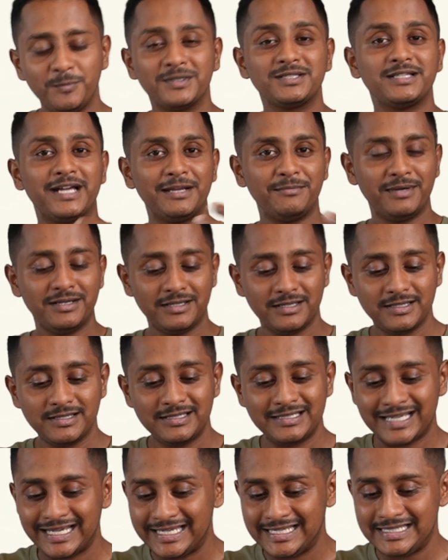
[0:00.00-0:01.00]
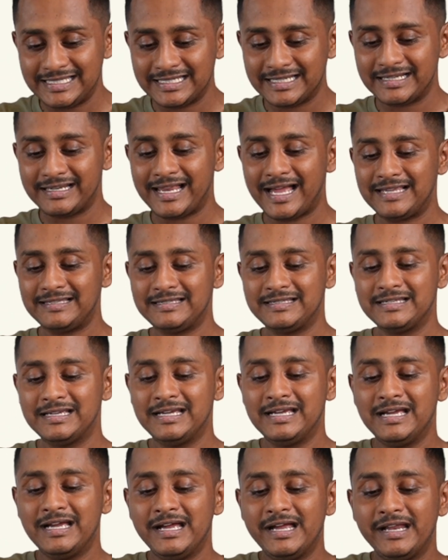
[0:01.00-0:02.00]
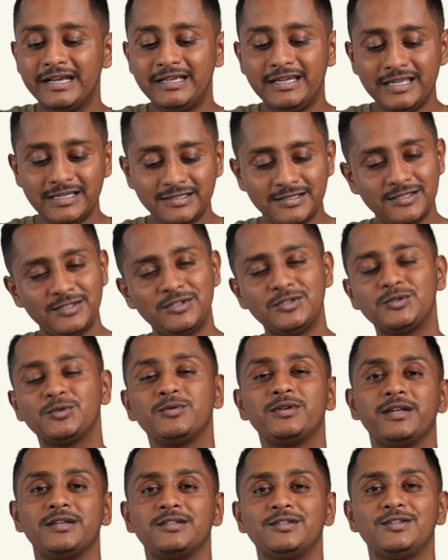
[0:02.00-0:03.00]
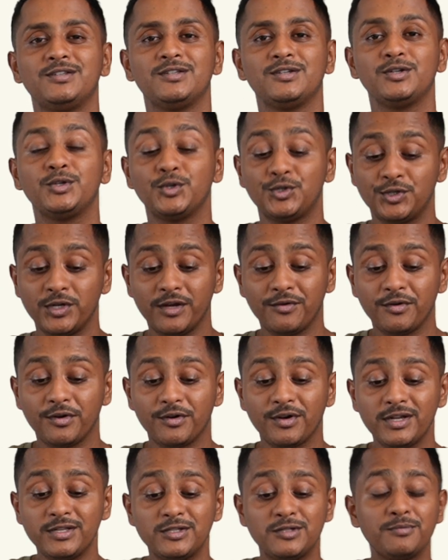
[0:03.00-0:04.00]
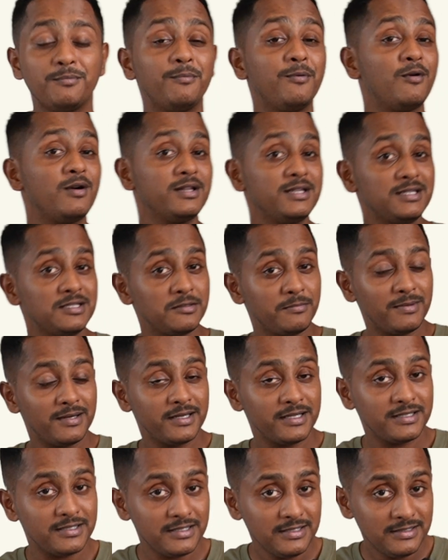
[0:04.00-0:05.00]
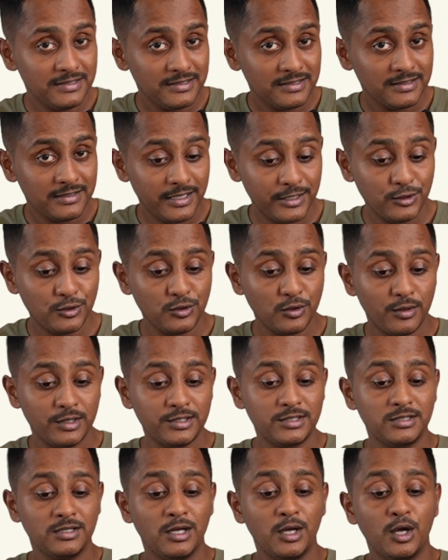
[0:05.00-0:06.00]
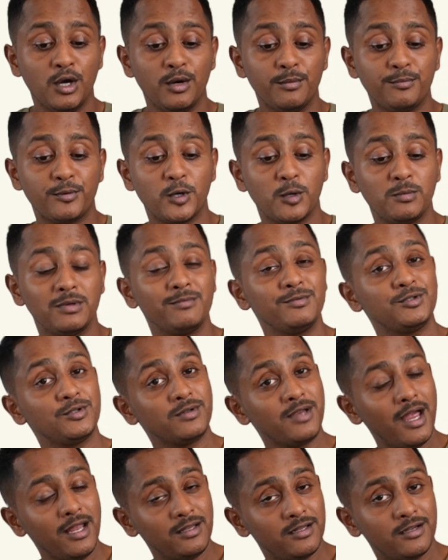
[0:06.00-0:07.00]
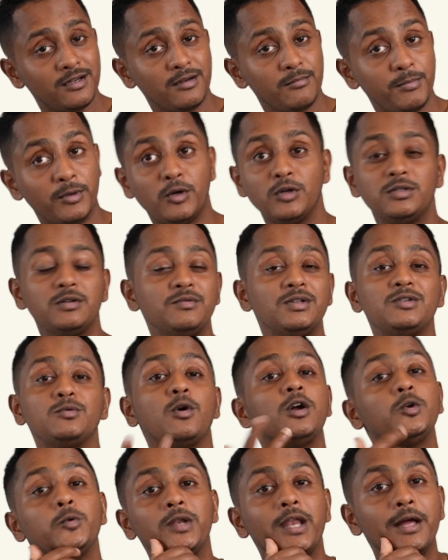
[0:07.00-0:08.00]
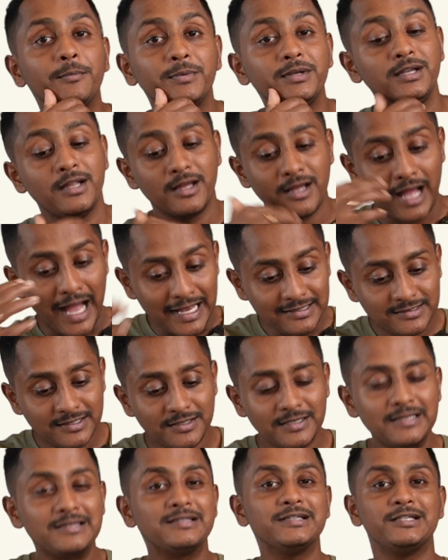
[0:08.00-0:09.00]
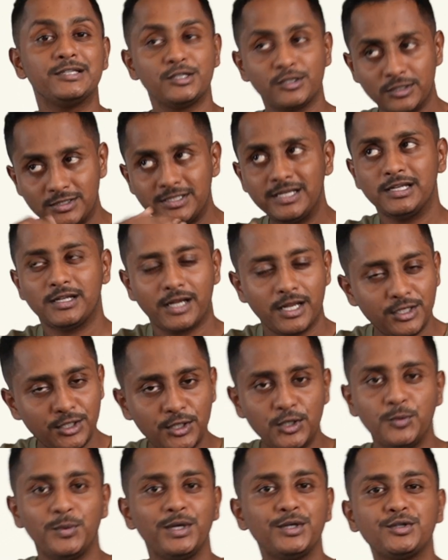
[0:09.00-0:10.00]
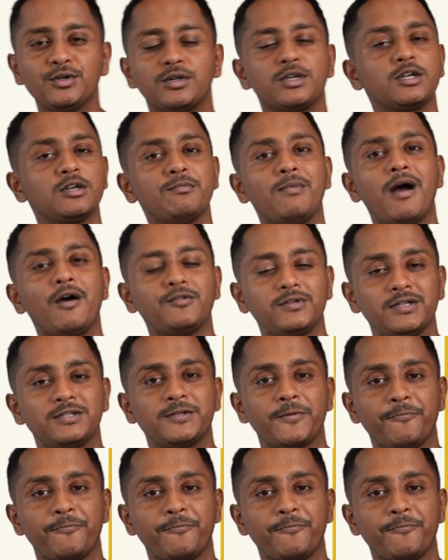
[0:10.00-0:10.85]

assignment in science class teaches students to share responsibilities and solves problem together. Because of this, what will happen? As a result, you're still continuing talking about it.